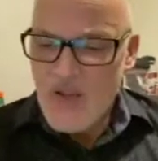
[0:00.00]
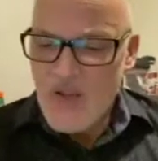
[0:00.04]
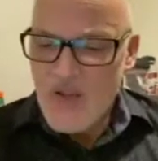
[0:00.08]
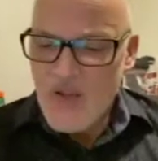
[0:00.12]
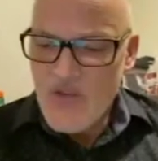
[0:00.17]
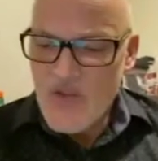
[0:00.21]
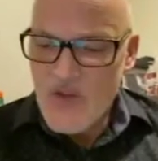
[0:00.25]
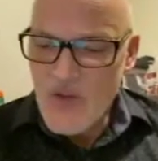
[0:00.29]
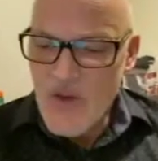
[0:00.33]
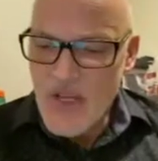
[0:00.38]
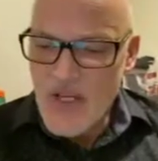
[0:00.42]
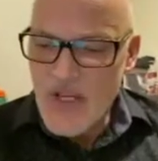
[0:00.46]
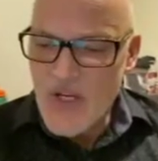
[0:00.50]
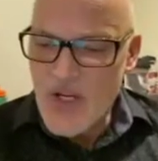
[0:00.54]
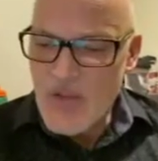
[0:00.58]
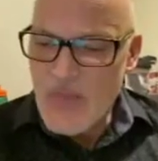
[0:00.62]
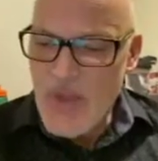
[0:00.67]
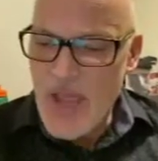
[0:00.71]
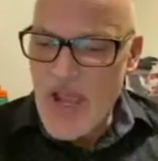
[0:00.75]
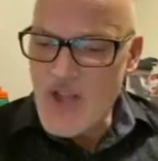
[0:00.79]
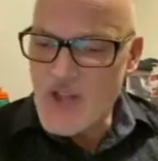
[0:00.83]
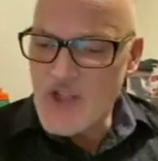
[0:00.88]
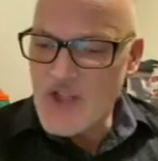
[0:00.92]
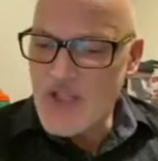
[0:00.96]
Though I could
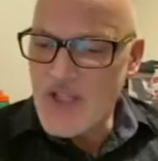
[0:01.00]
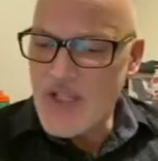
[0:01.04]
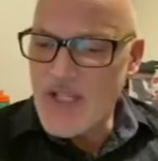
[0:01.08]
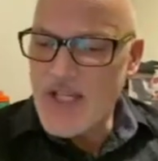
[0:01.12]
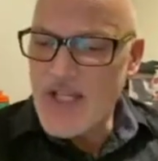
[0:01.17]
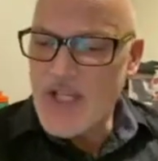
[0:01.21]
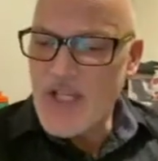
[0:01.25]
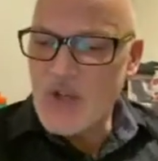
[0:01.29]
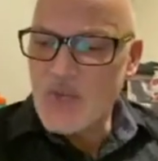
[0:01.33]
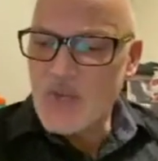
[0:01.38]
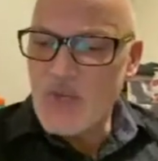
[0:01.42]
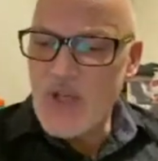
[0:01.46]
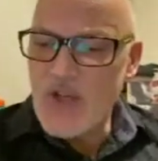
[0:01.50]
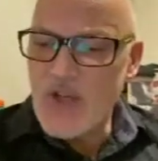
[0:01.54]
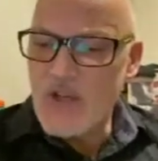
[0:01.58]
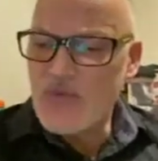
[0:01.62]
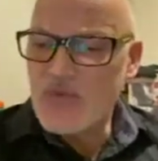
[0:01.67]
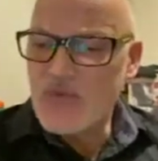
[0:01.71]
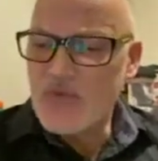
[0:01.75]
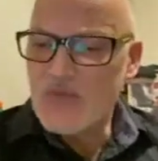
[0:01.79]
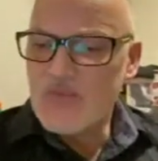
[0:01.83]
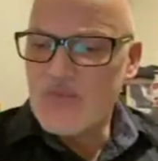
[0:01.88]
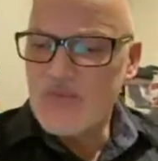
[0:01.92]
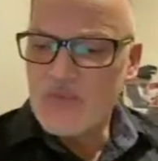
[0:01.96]
imagine that it had
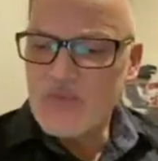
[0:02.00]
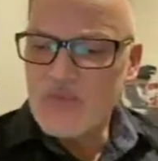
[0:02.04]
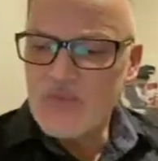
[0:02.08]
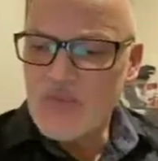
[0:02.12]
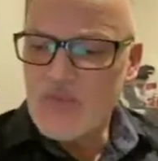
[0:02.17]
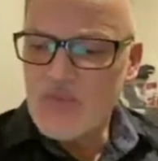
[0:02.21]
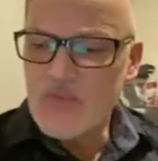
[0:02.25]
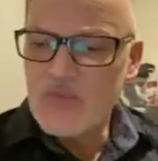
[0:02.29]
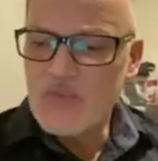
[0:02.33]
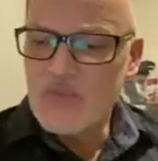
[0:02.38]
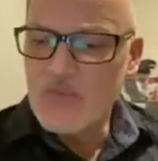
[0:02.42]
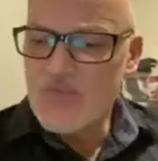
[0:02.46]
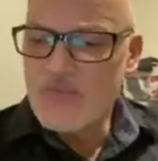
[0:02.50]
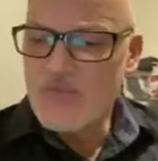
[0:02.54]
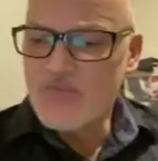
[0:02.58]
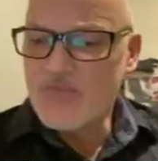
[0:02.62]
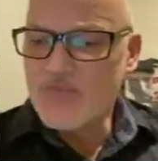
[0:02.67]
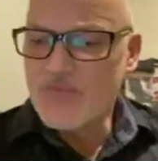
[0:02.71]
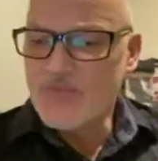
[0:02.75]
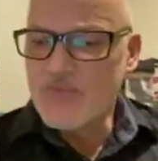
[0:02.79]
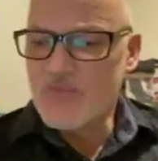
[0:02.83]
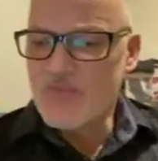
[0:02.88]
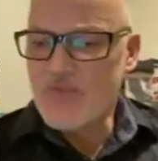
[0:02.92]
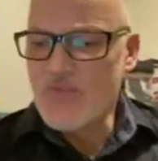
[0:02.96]
been
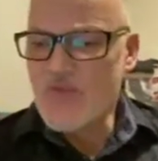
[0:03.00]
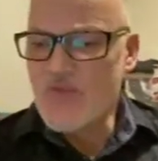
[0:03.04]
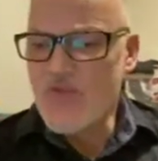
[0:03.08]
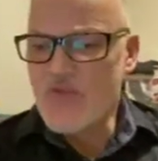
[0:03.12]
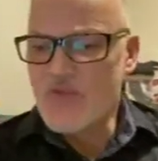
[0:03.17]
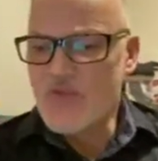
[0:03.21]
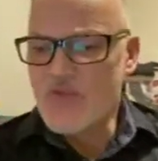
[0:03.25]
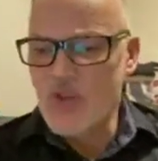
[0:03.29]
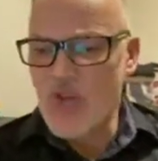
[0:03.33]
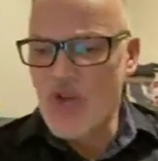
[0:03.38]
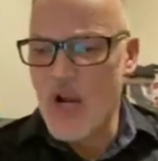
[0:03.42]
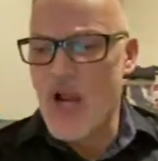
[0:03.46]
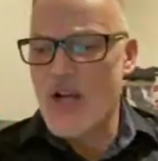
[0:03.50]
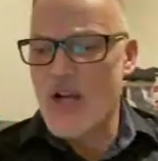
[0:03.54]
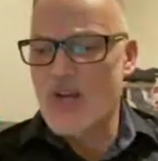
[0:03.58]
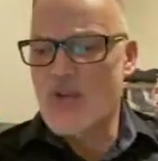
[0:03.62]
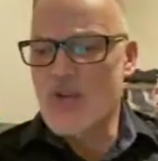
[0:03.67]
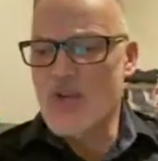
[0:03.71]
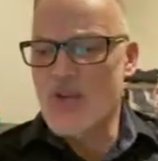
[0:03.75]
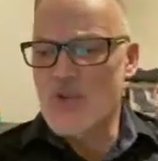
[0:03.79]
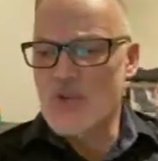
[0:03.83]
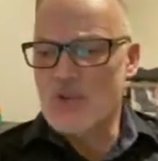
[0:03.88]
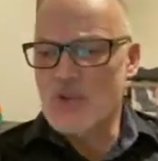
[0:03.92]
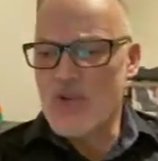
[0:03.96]
forgotten or
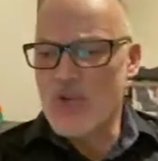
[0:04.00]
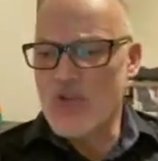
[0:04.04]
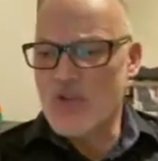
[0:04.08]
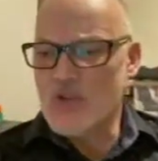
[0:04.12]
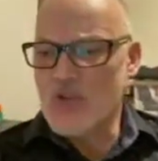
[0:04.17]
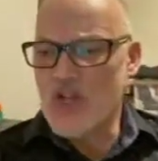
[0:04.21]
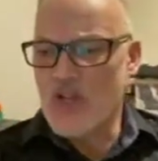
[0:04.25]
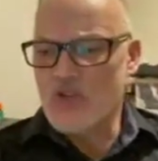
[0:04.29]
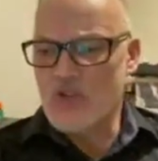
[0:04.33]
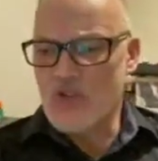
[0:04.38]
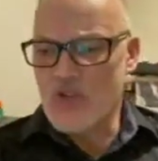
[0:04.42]
dismissed after a